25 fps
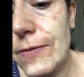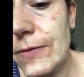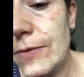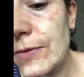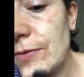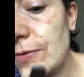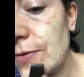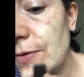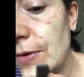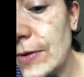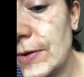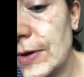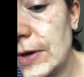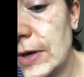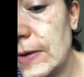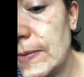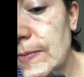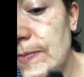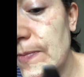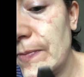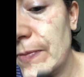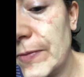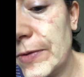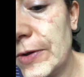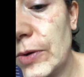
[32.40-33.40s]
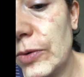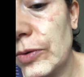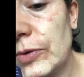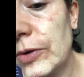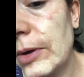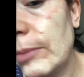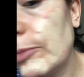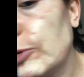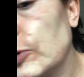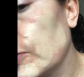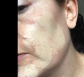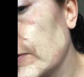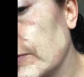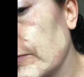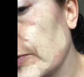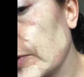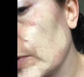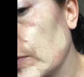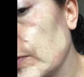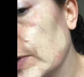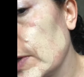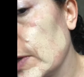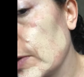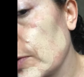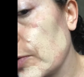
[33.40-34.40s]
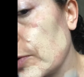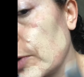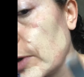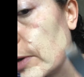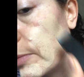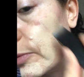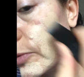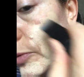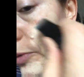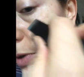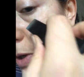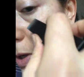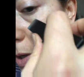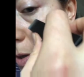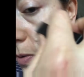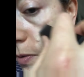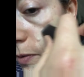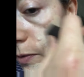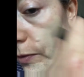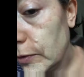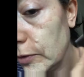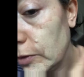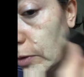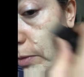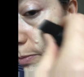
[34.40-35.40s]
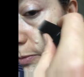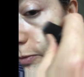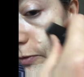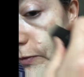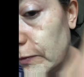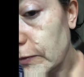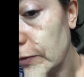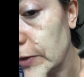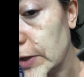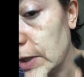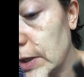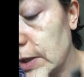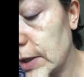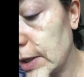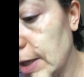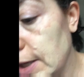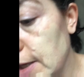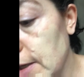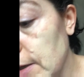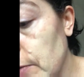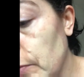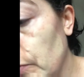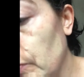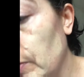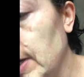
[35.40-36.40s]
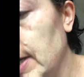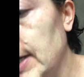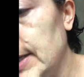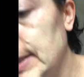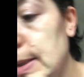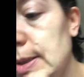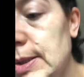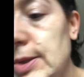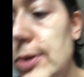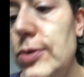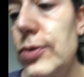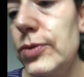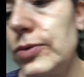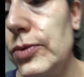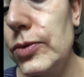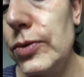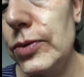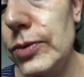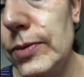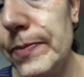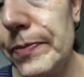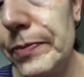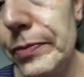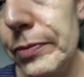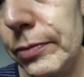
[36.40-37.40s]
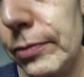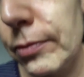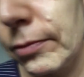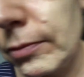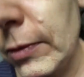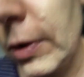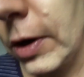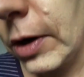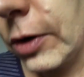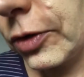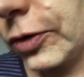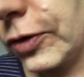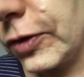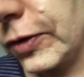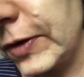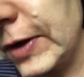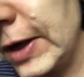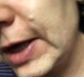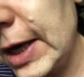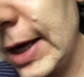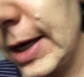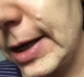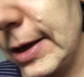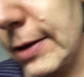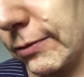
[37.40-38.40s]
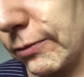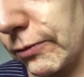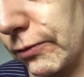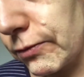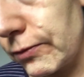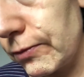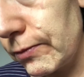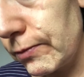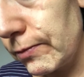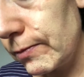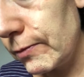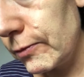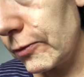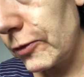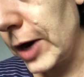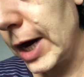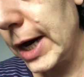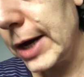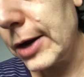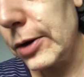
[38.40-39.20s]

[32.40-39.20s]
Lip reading: usually the Huda Beauty foundation, I put it on top of the Care Wise to just get right